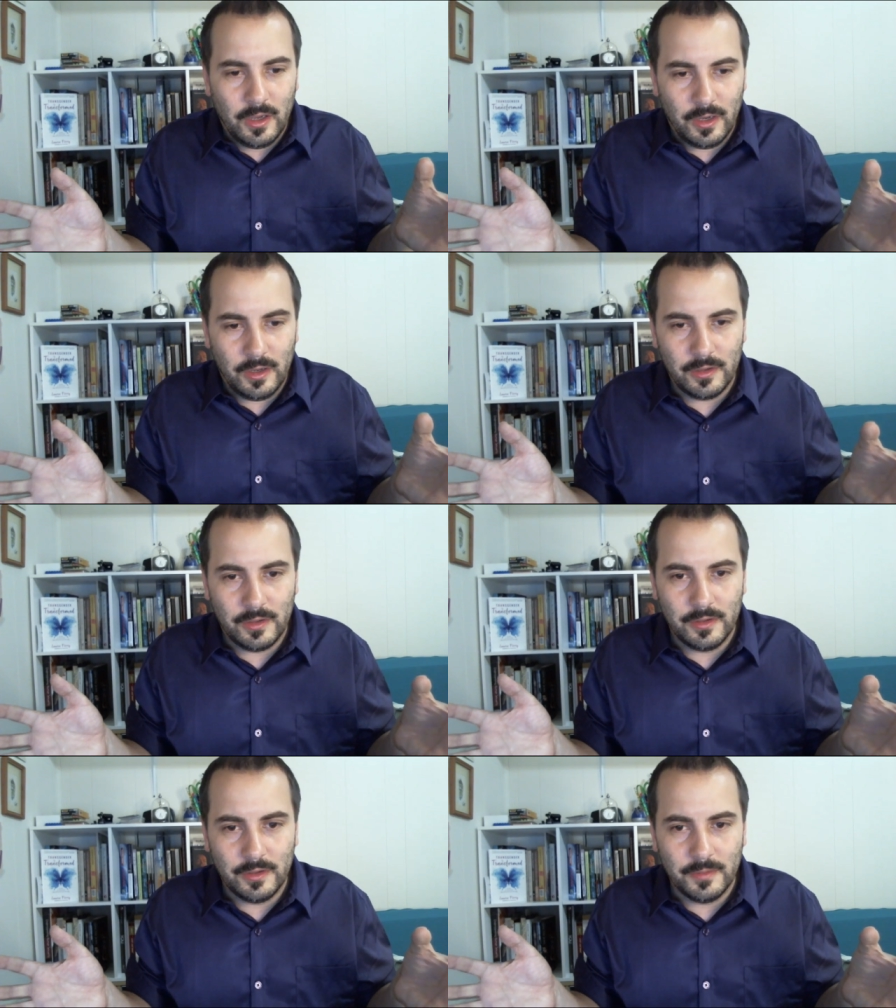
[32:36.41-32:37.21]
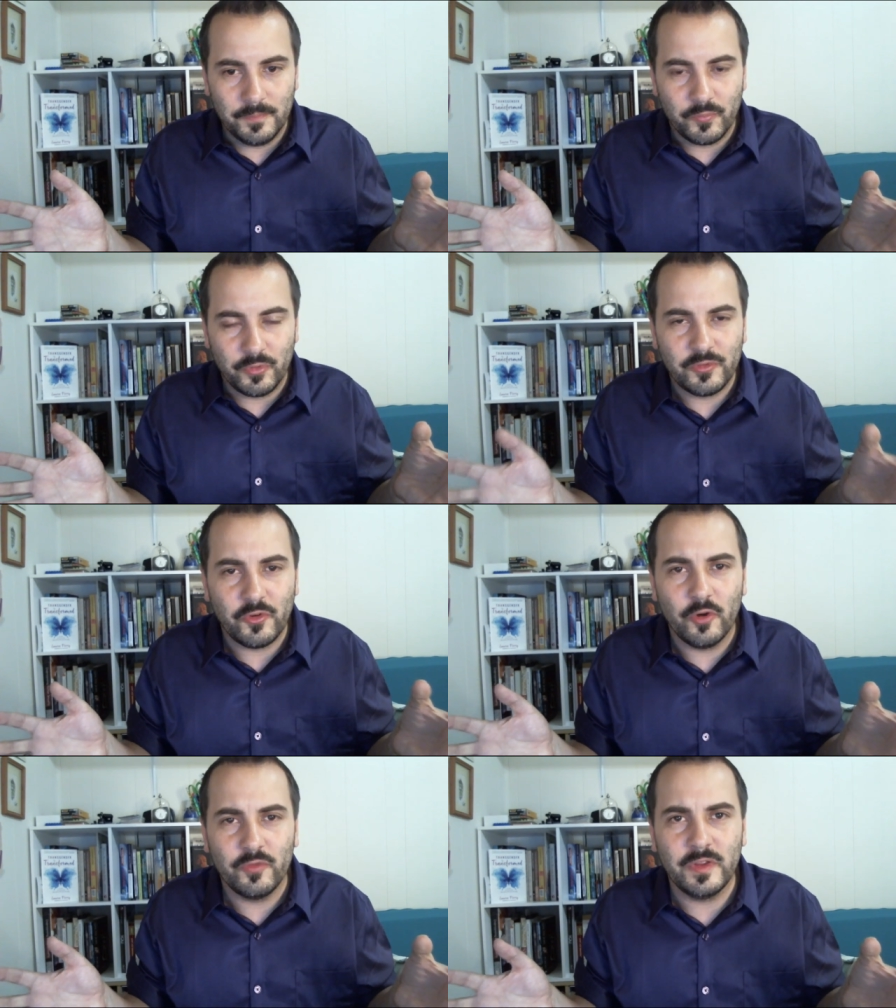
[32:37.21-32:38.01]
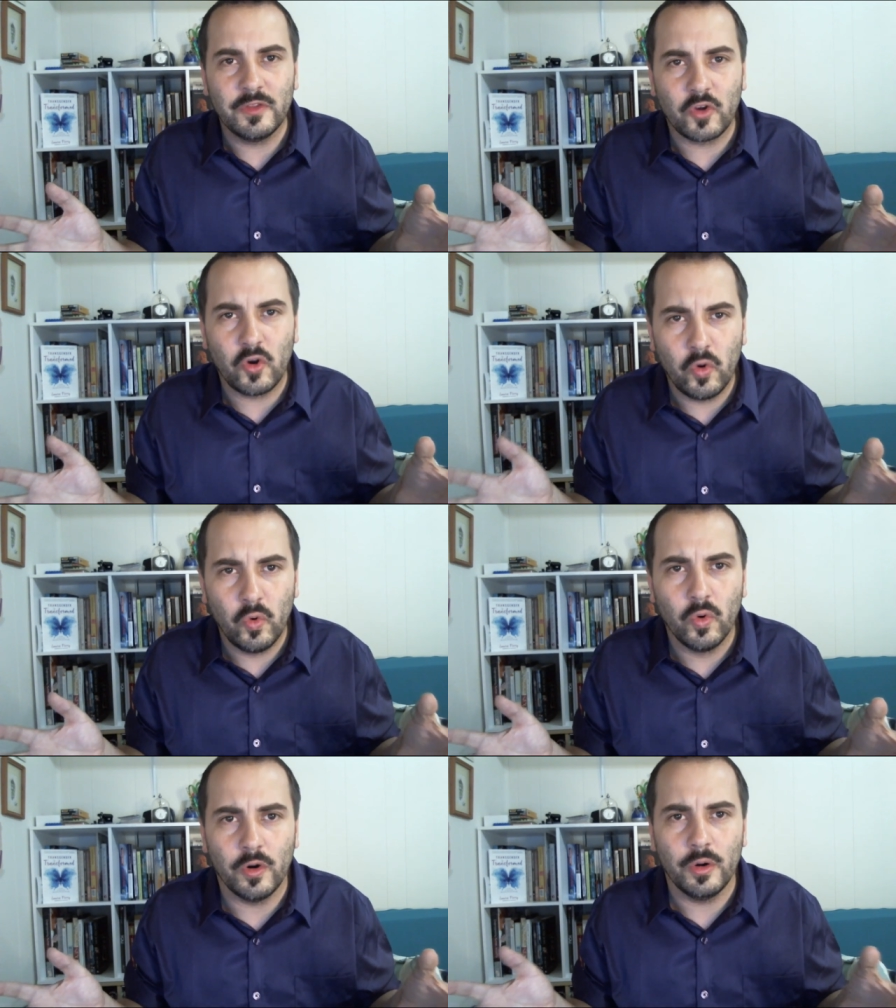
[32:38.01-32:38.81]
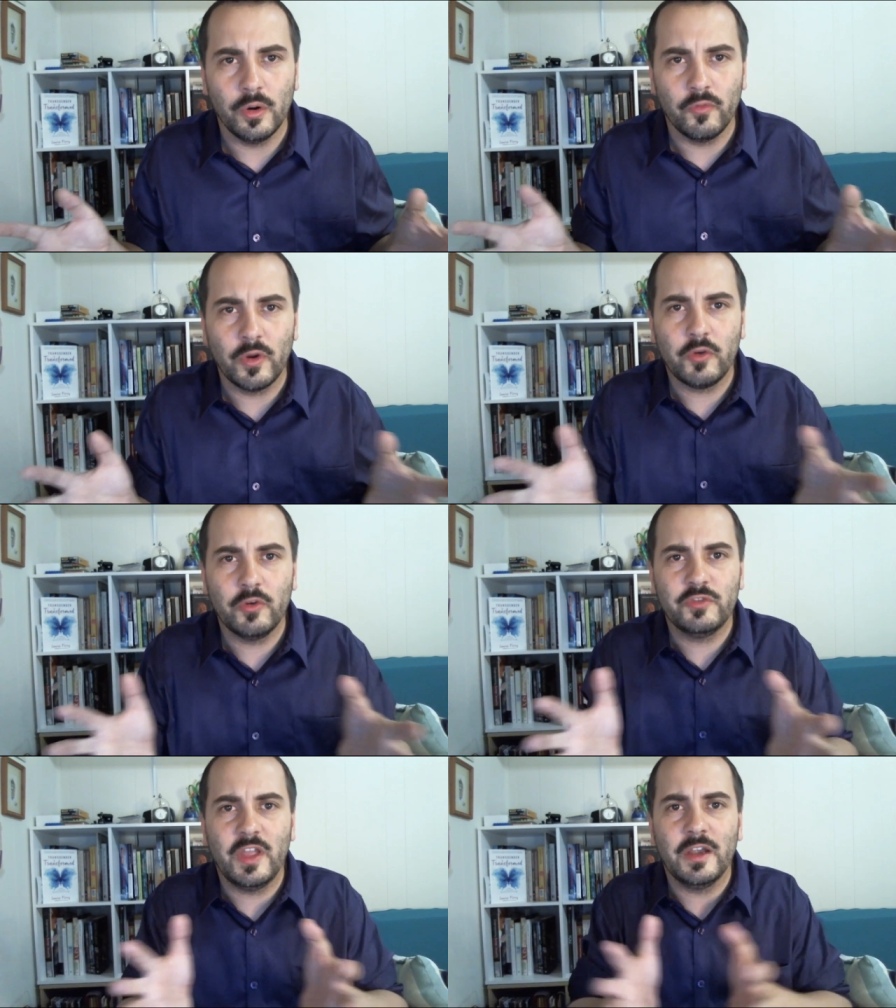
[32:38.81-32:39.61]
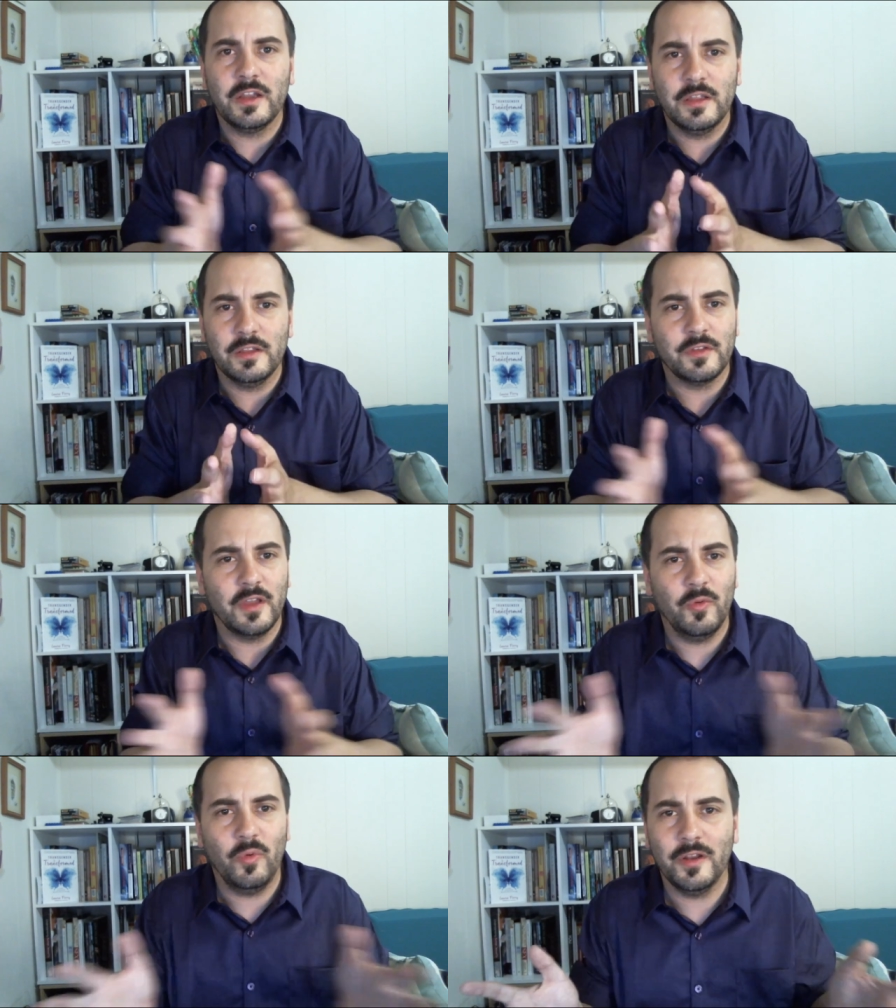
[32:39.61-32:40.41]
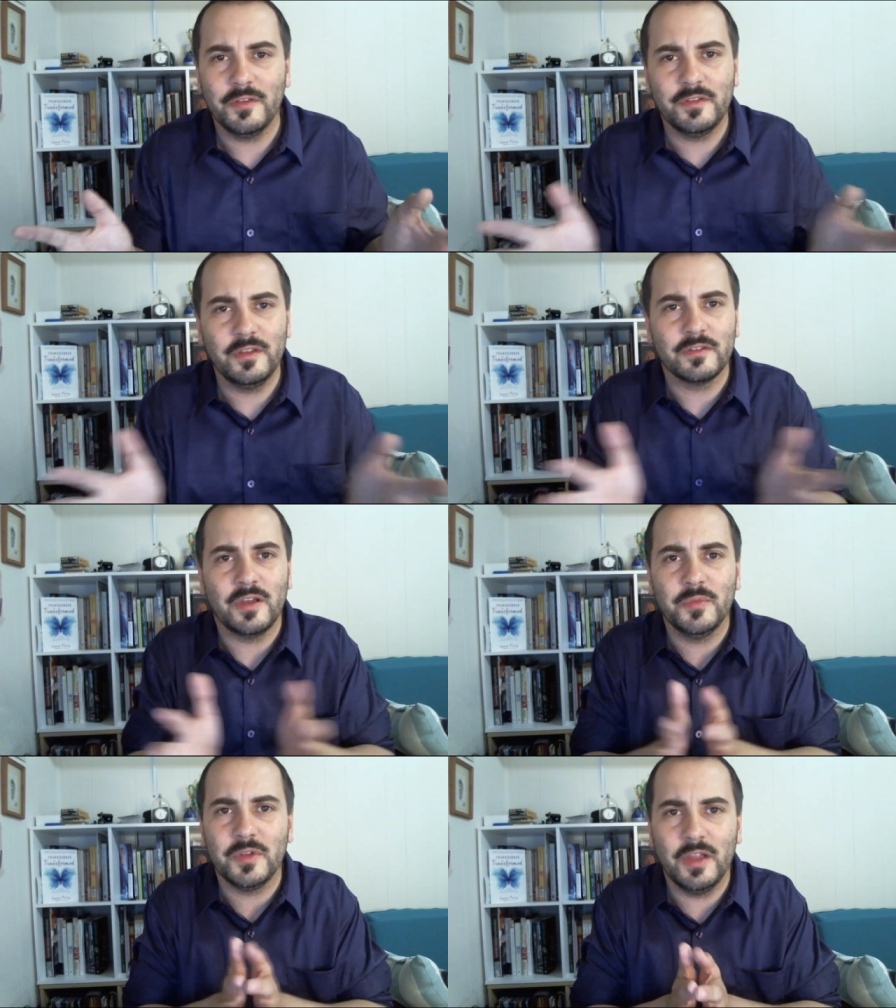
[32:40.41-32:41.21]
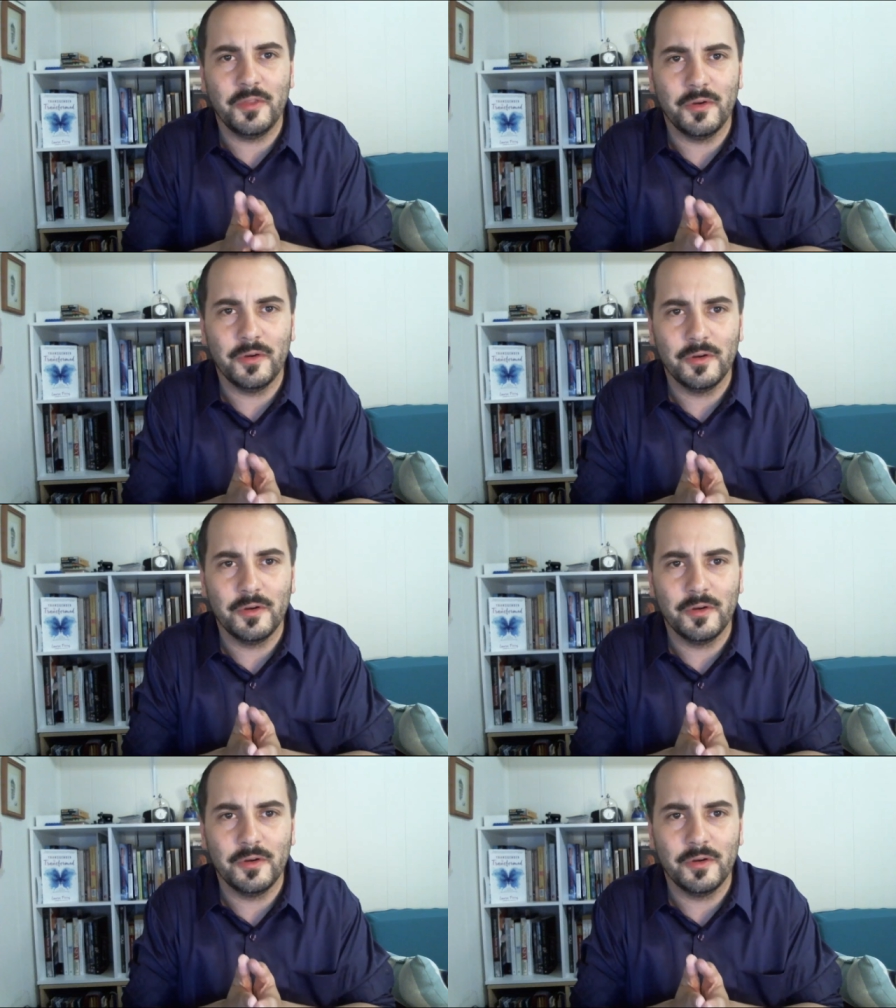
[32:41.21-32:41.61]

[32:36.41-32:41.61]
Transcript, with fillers: uh, preserving the core of what Christianity is, I want to see us come together.